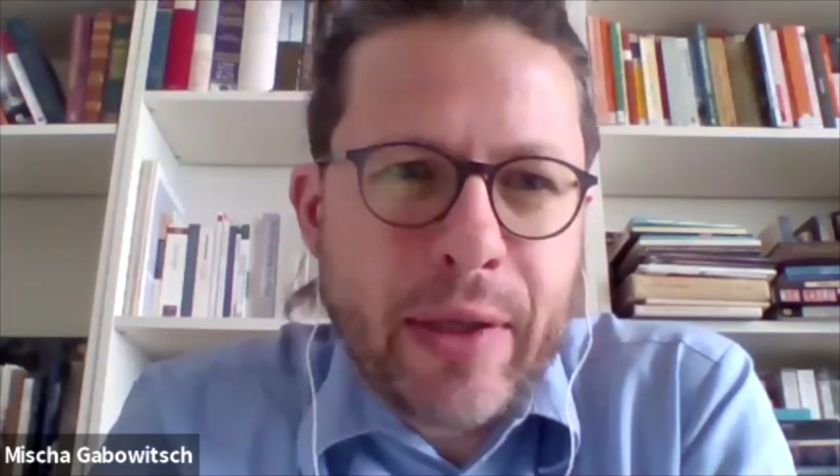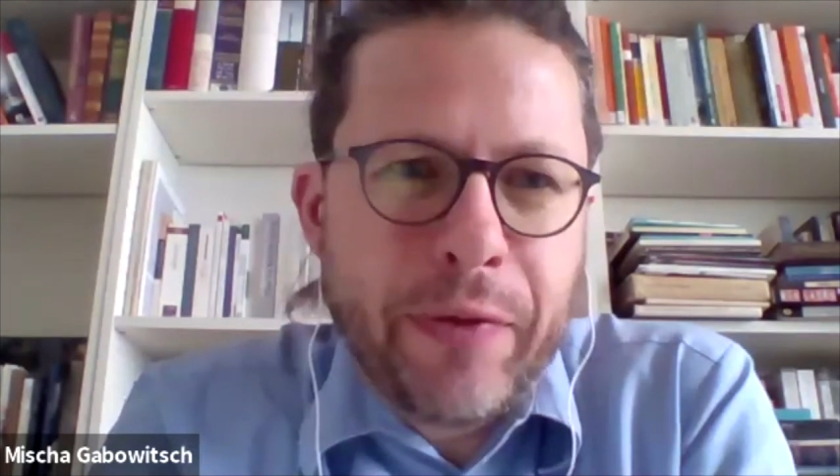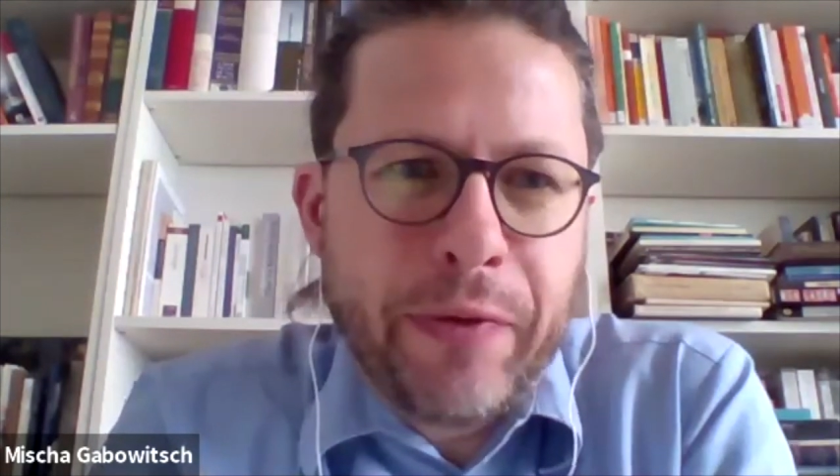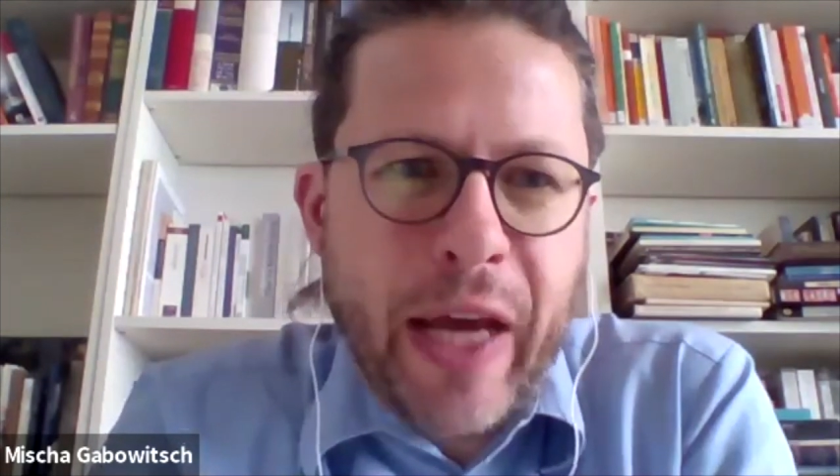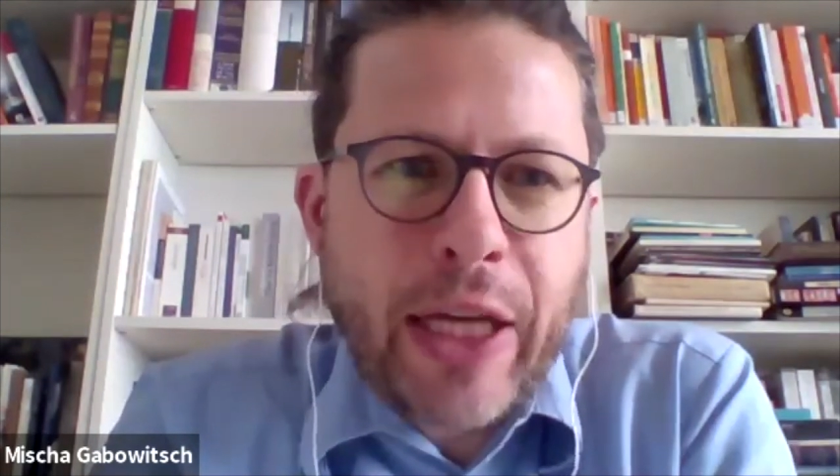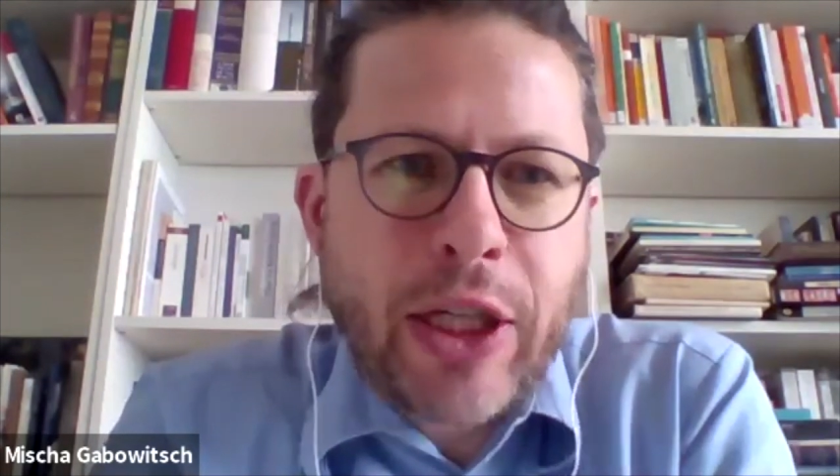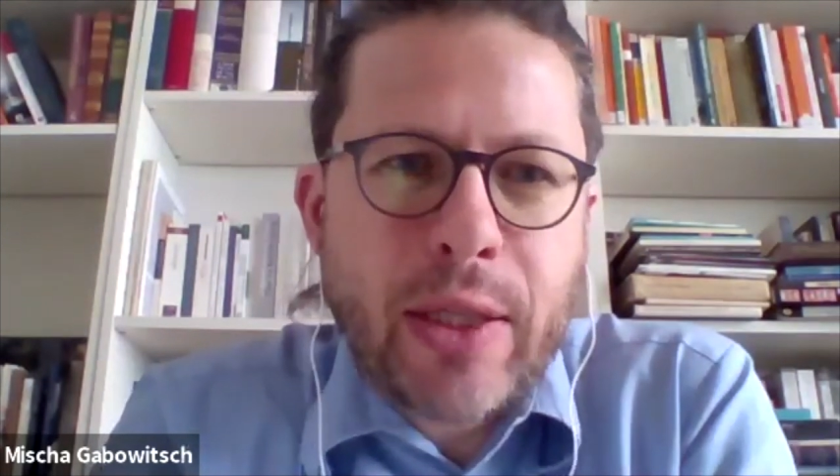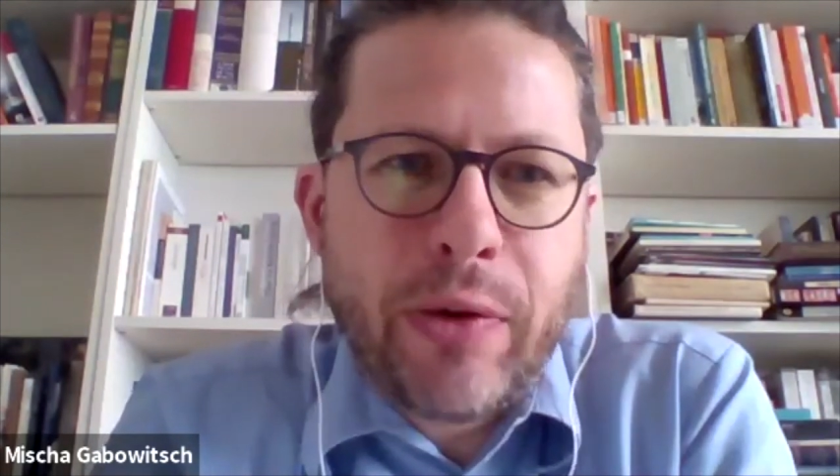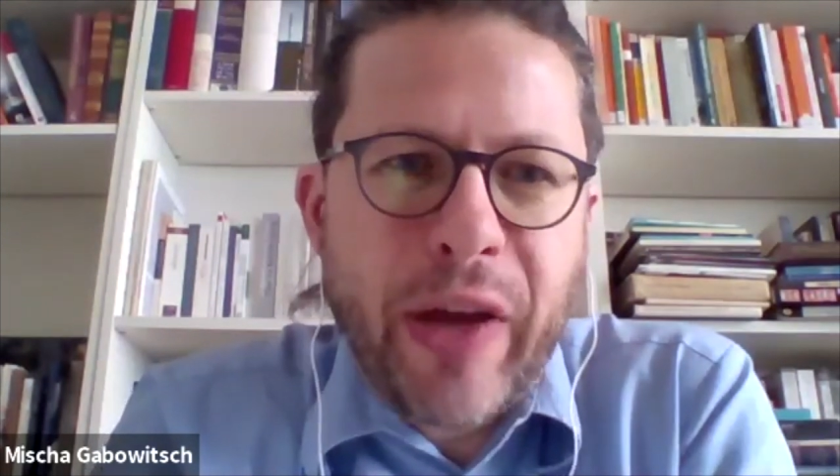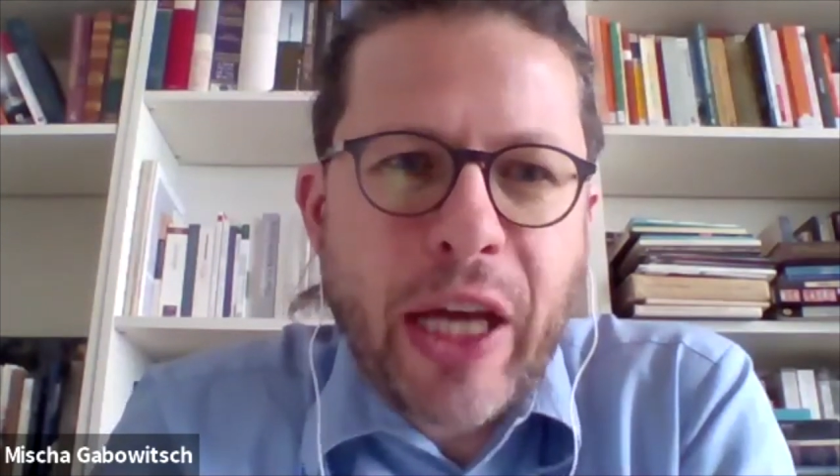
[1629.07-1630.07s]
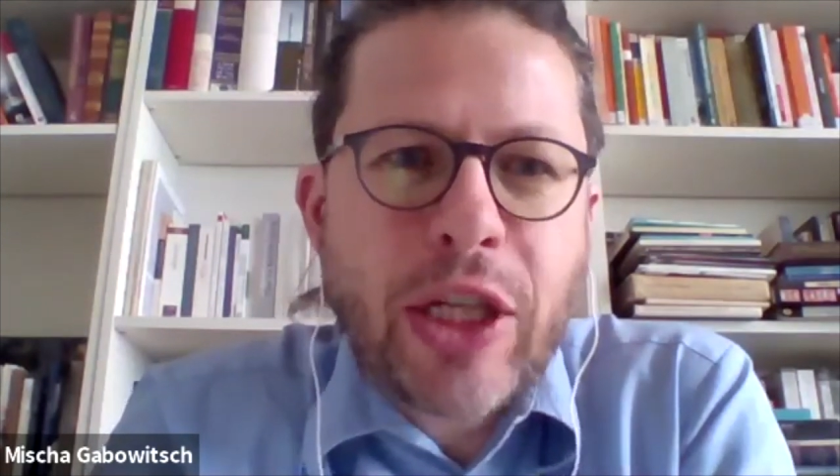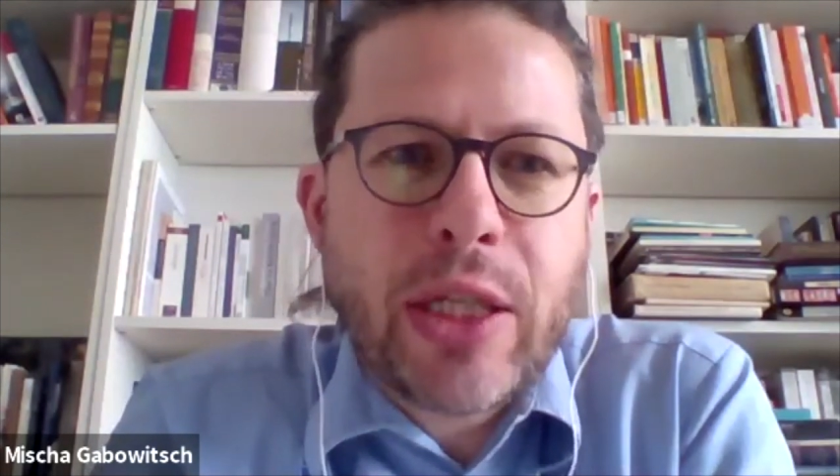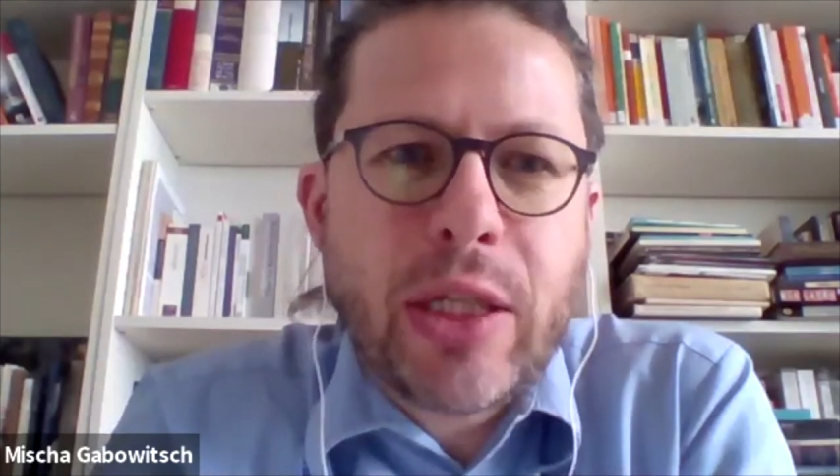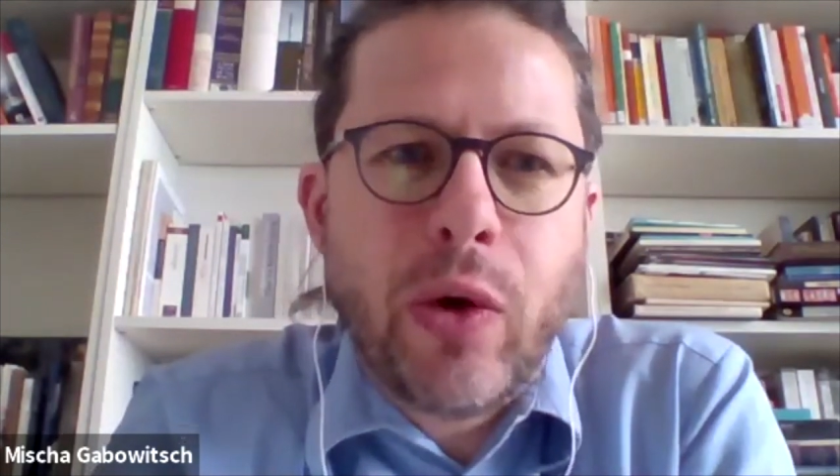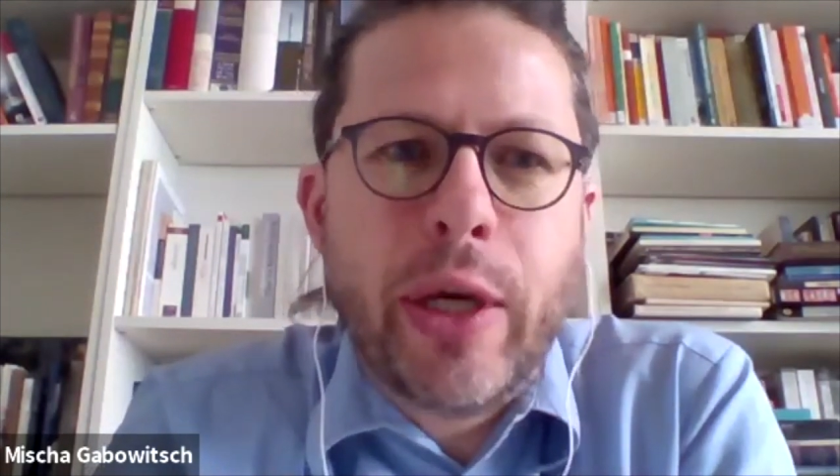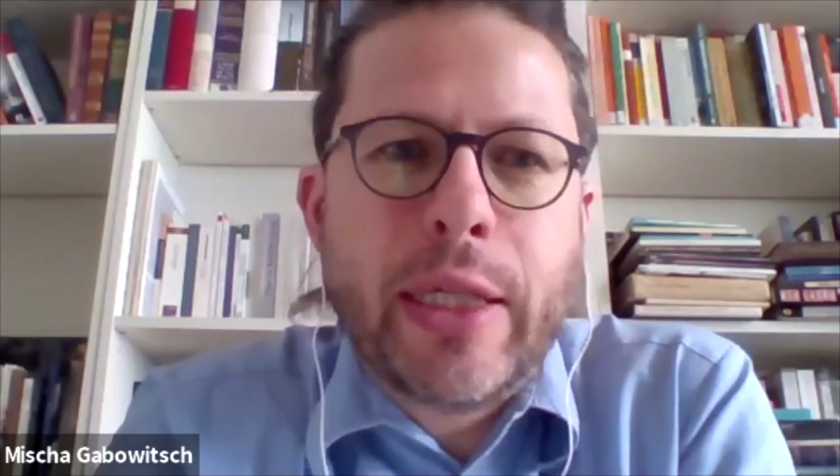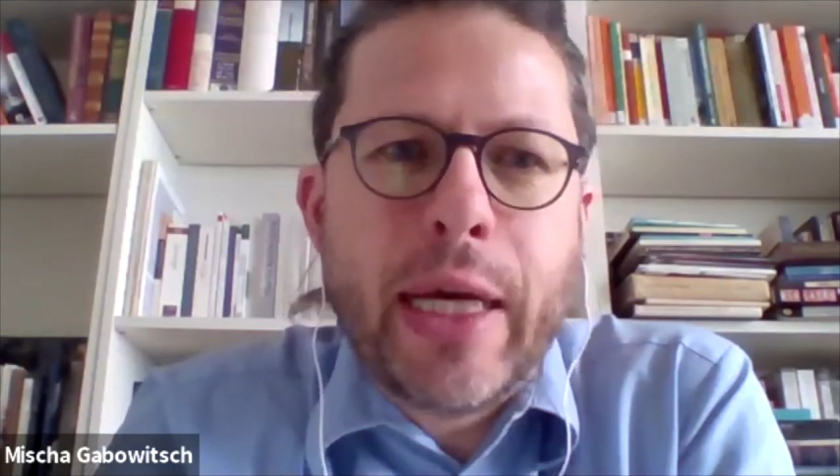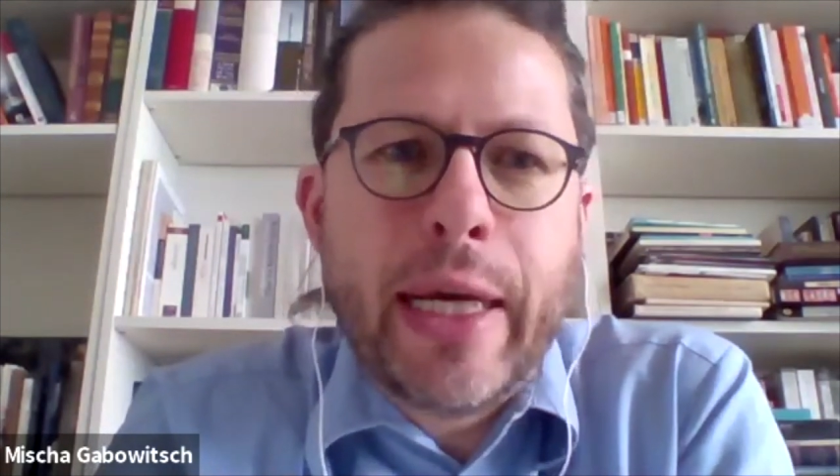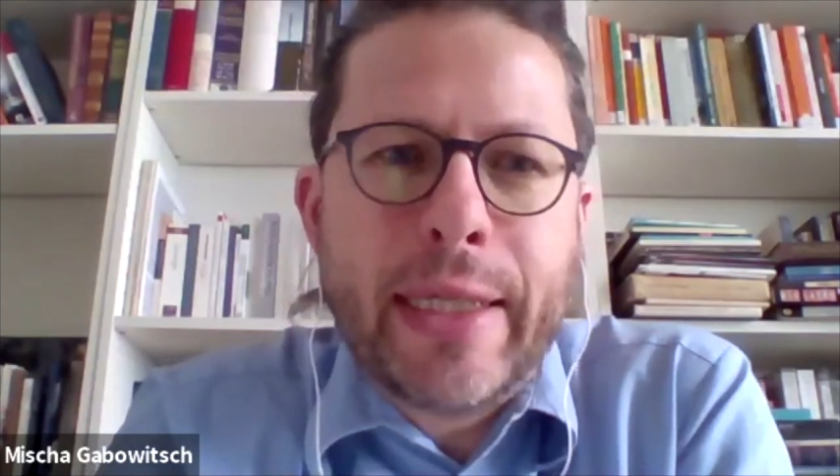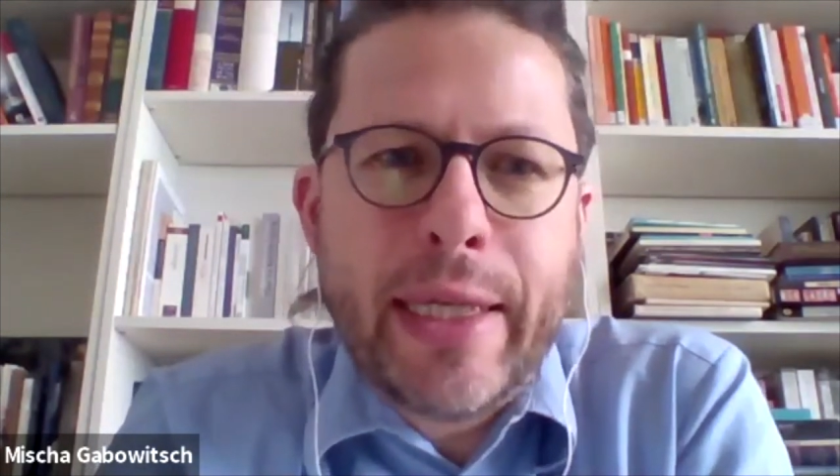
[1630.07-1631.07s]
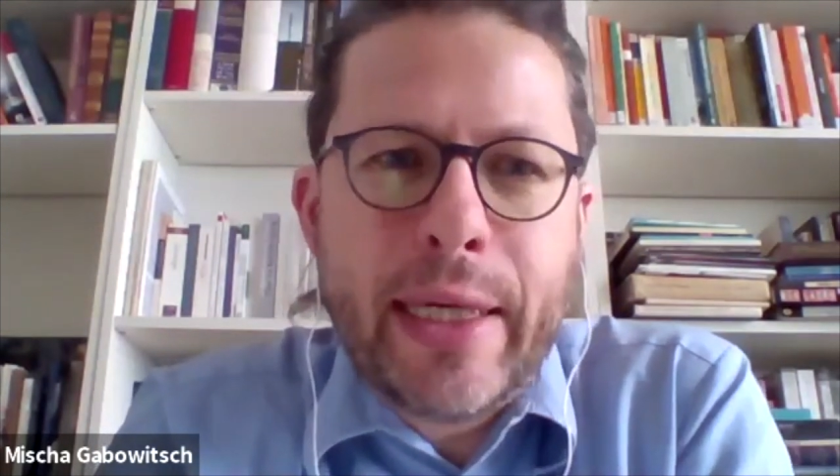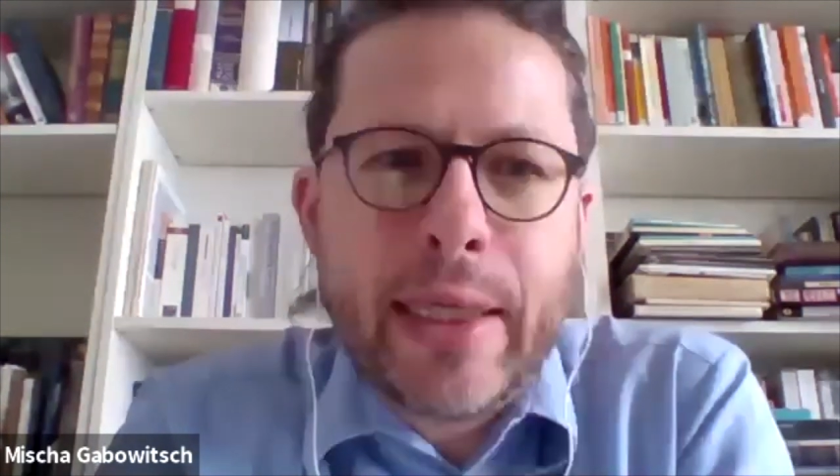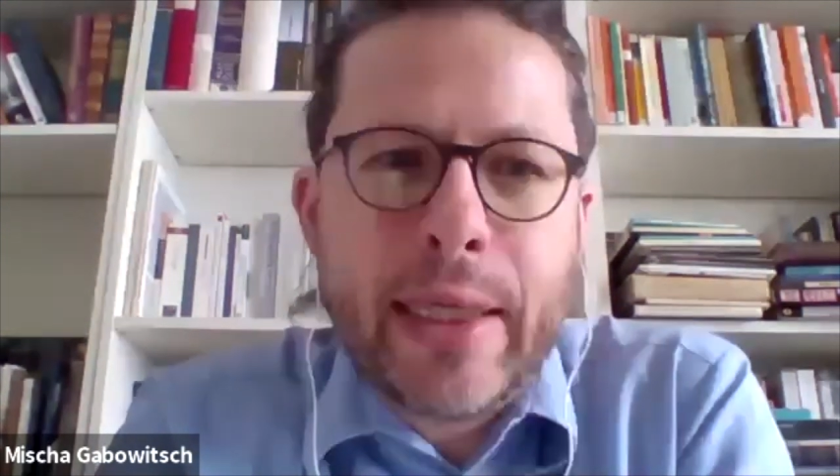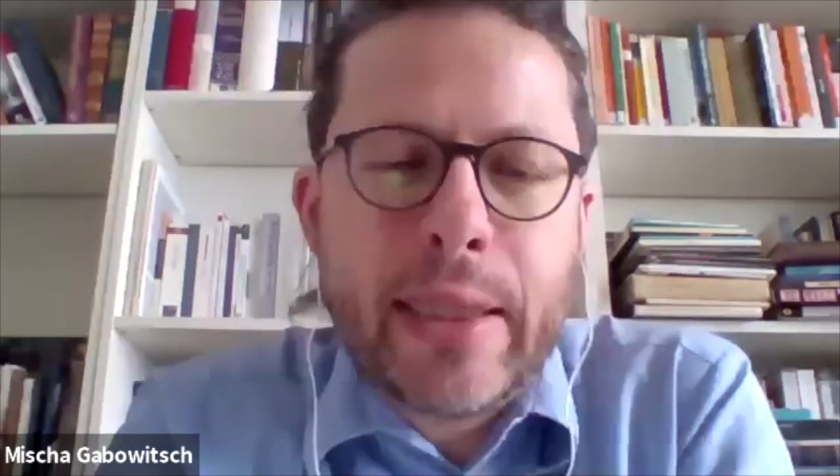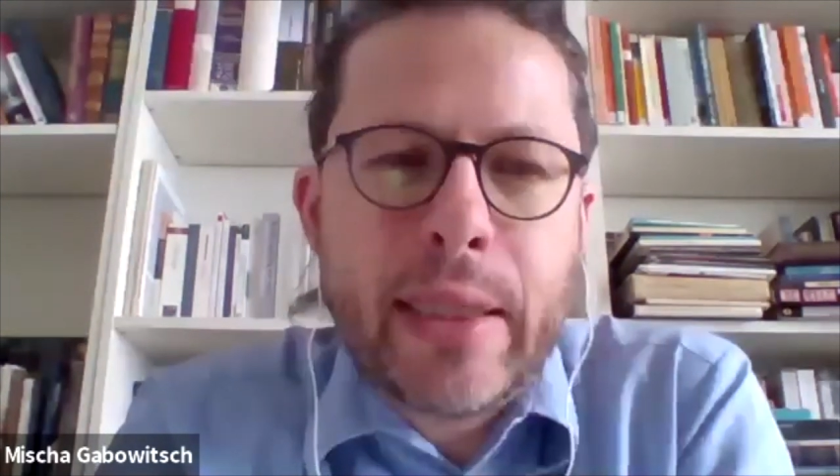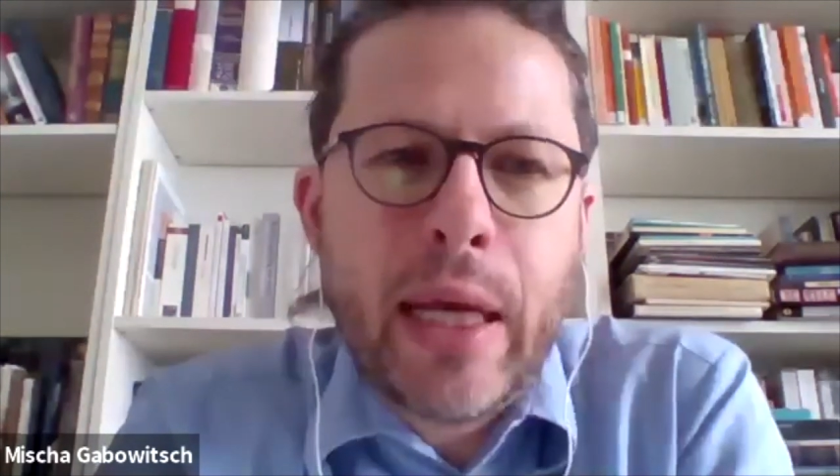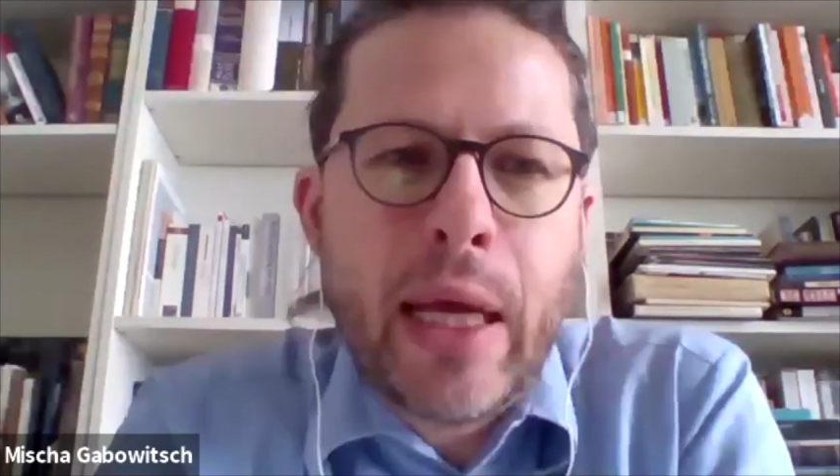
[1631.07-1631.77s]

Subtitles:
fascist or fascistoid ideas